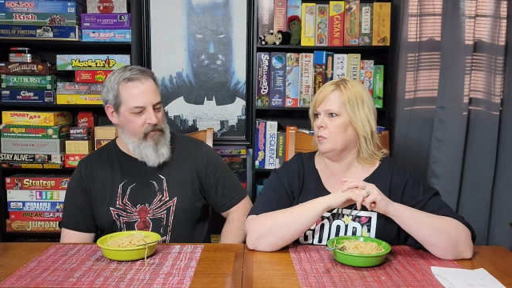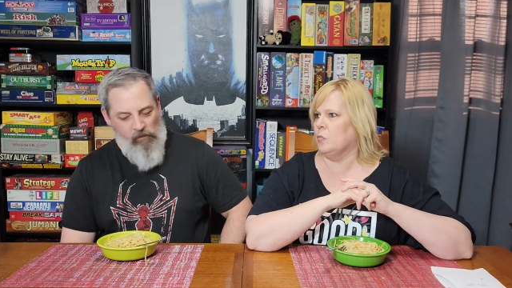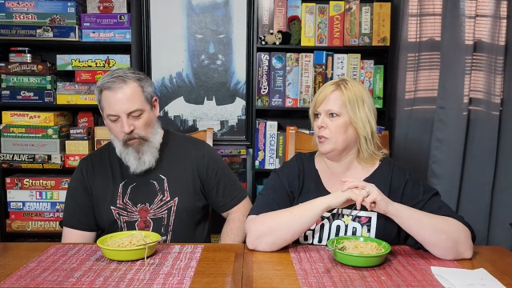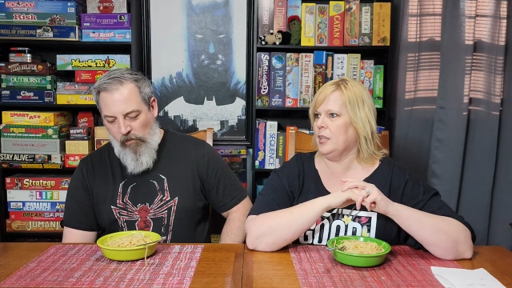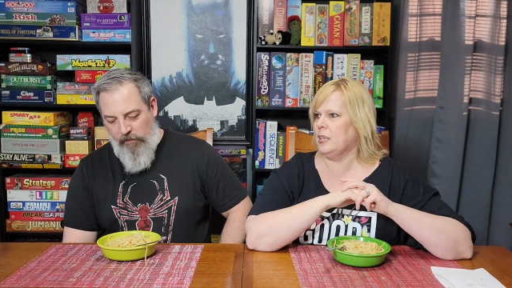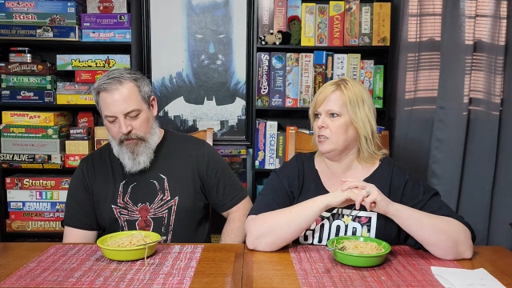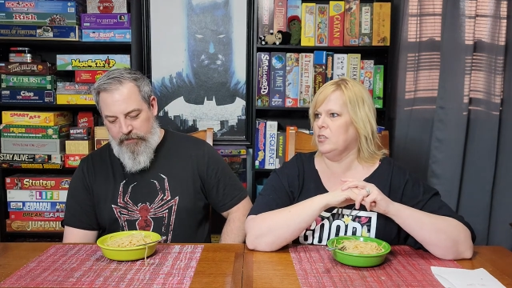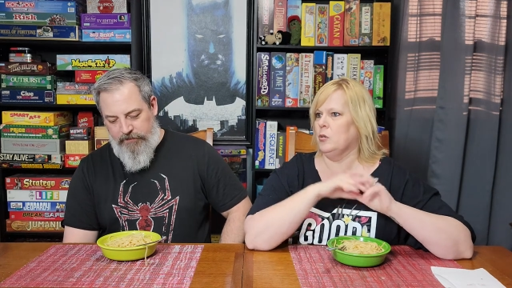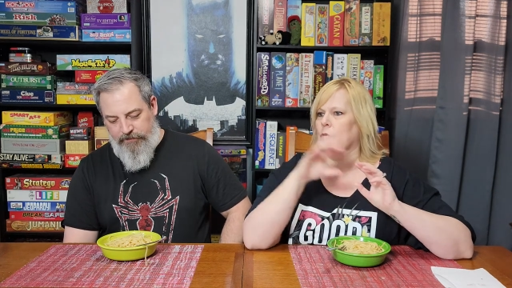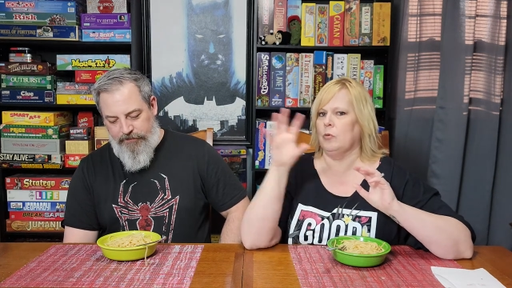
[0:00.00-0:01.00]
Speaker 1: we'd like to
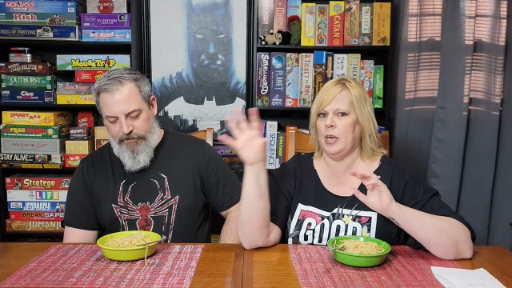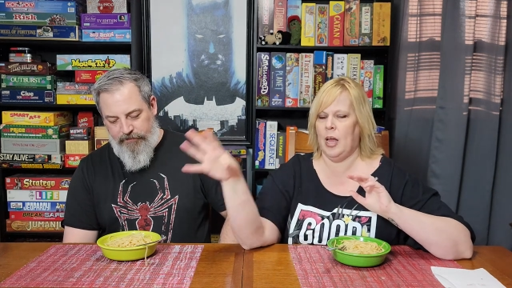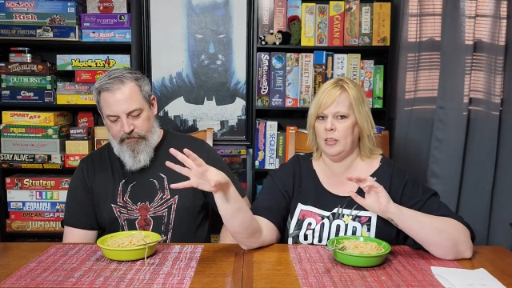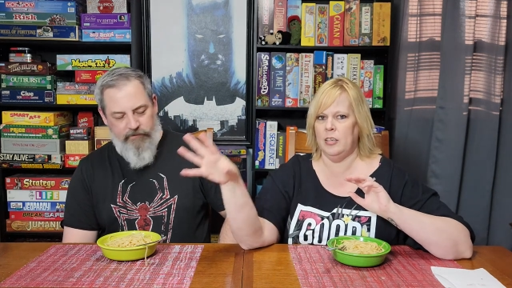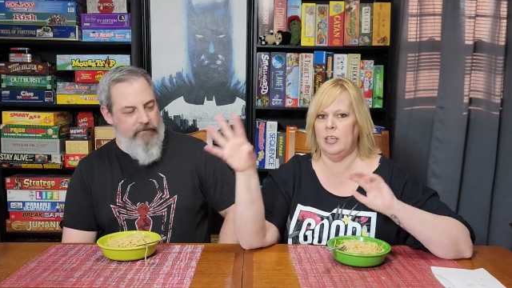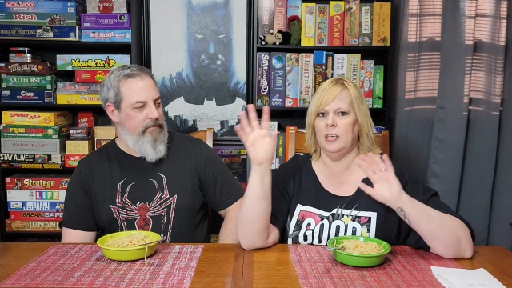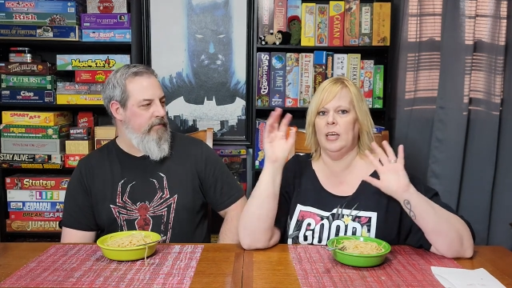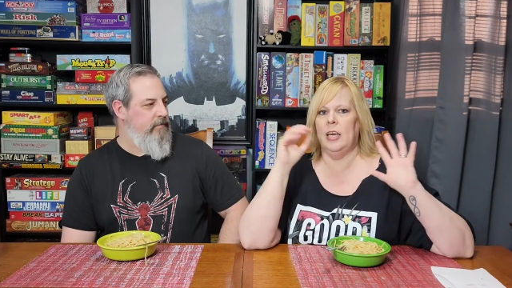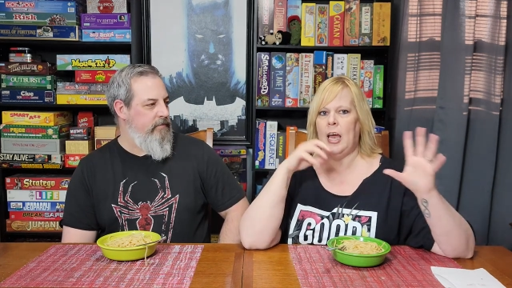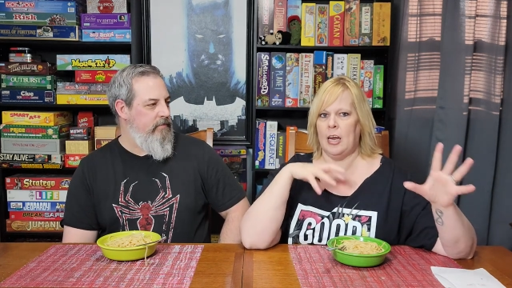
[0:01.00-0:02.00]
do reality
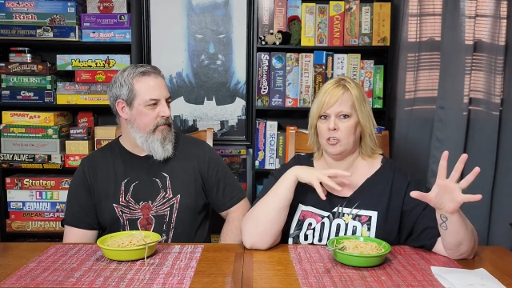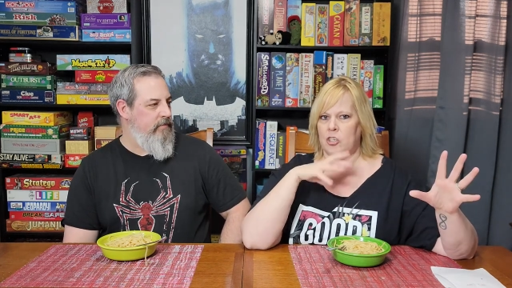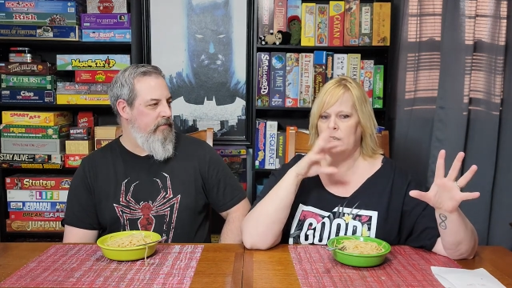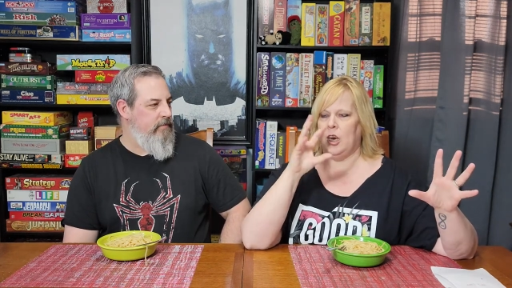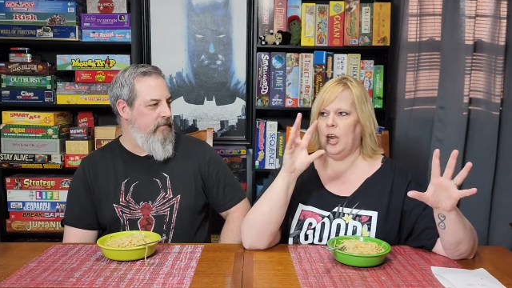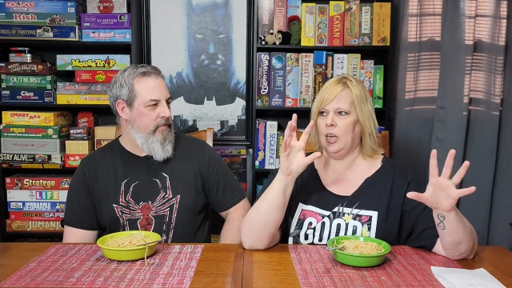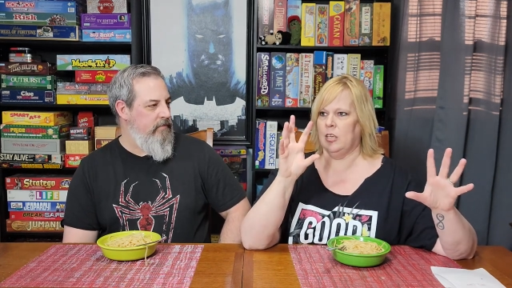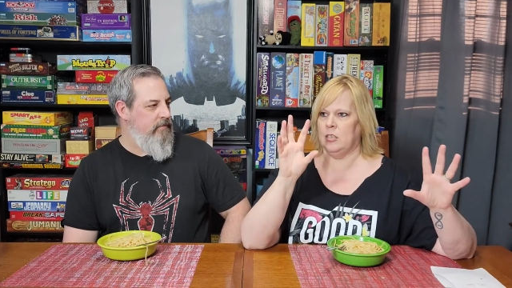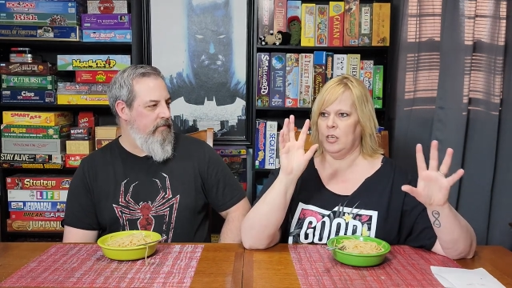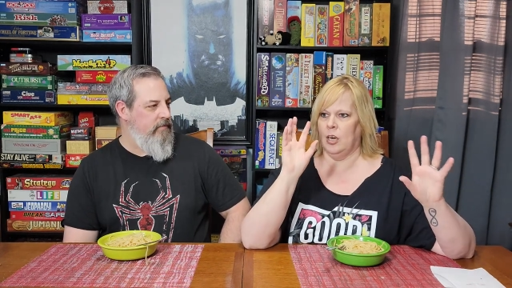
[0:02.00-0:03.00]
and action
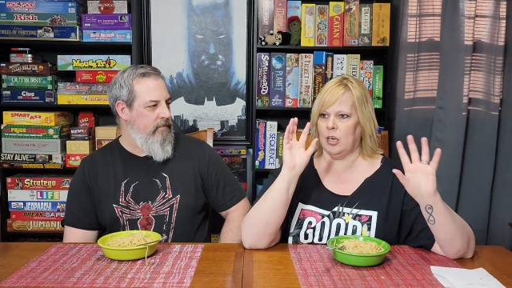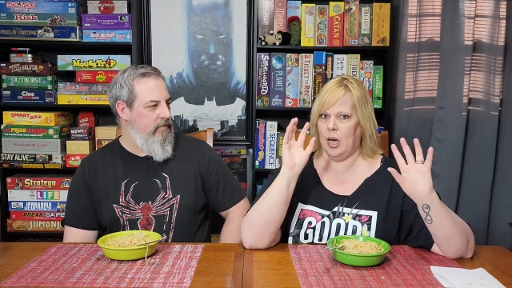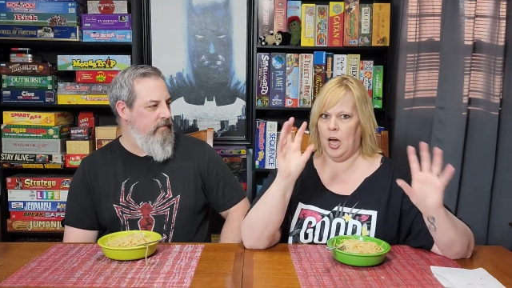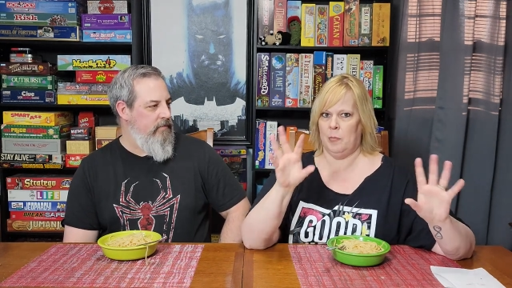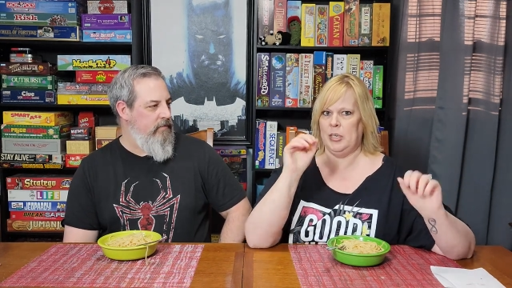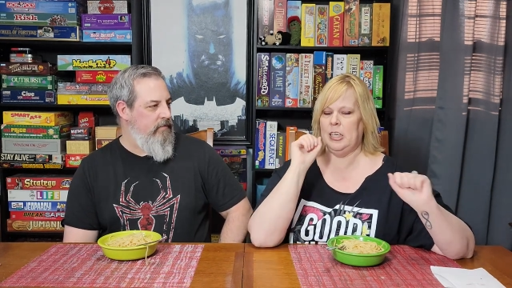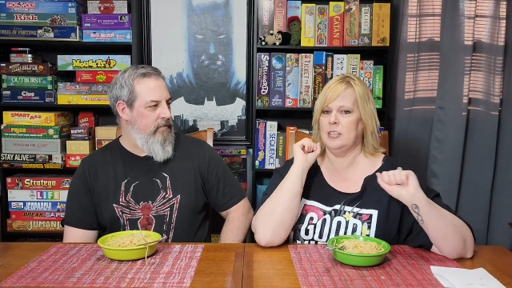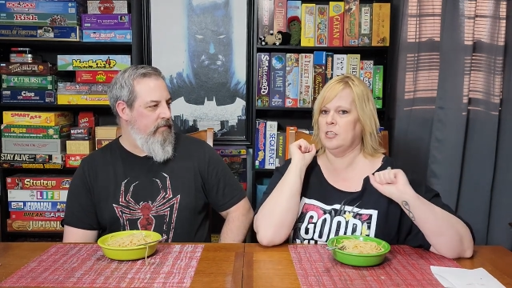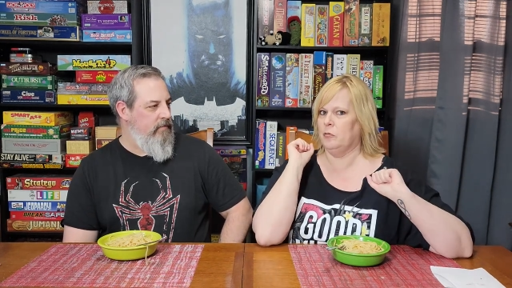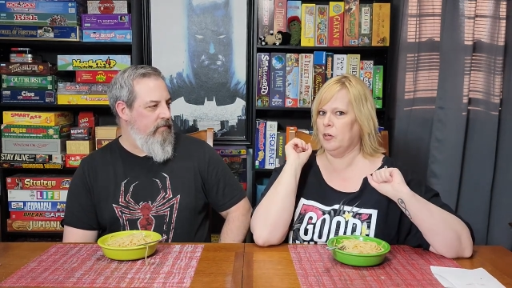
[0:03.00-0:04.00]
and a comedy.
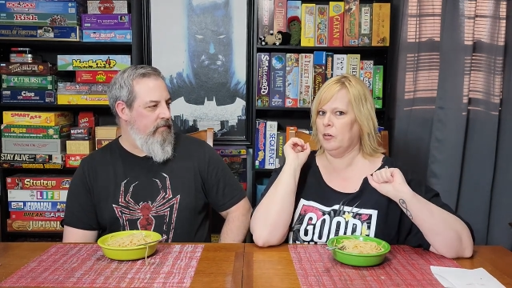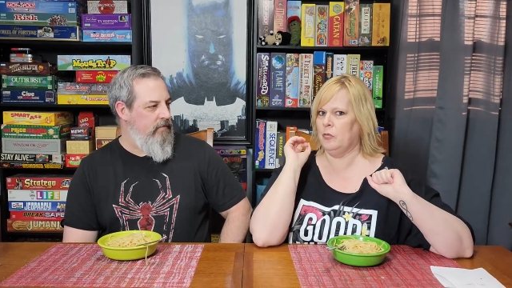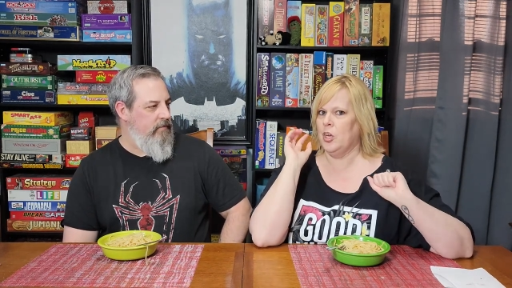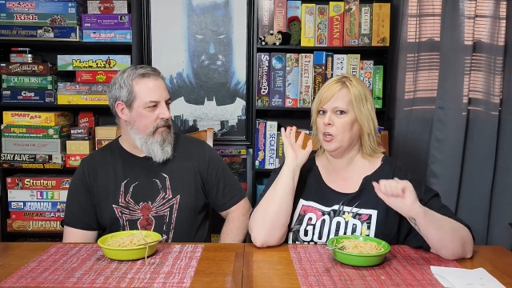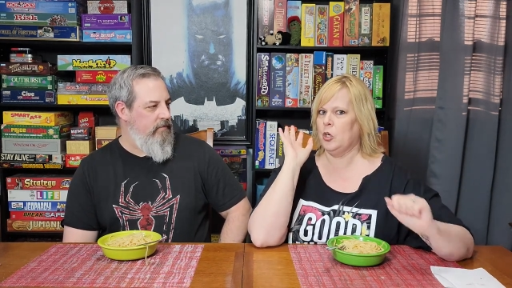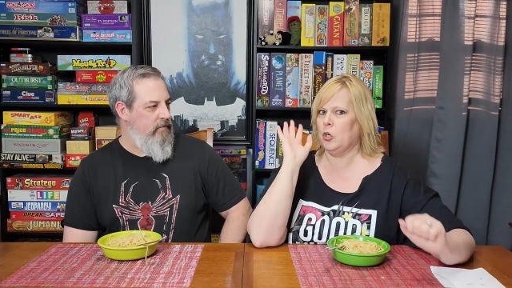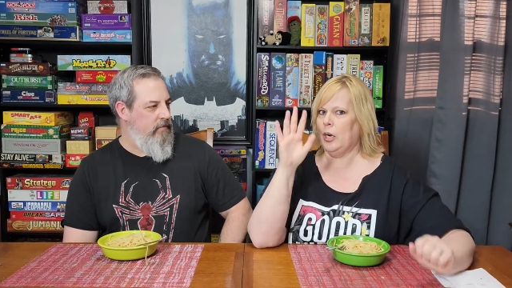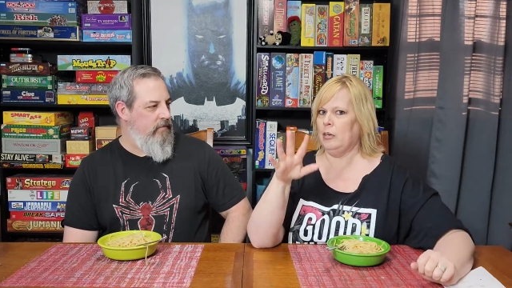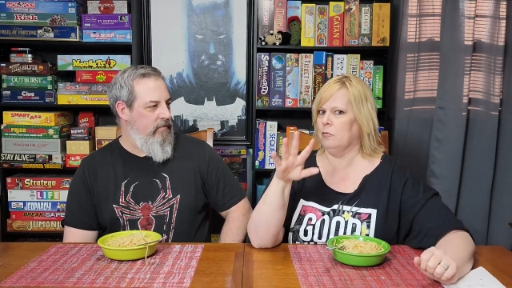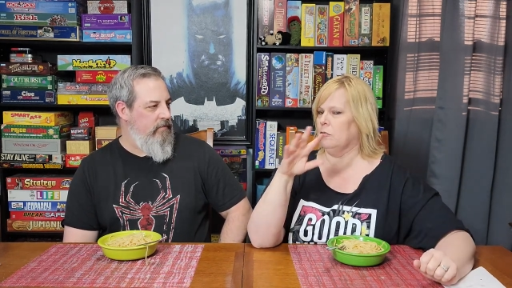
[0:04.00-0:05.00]
So if you have great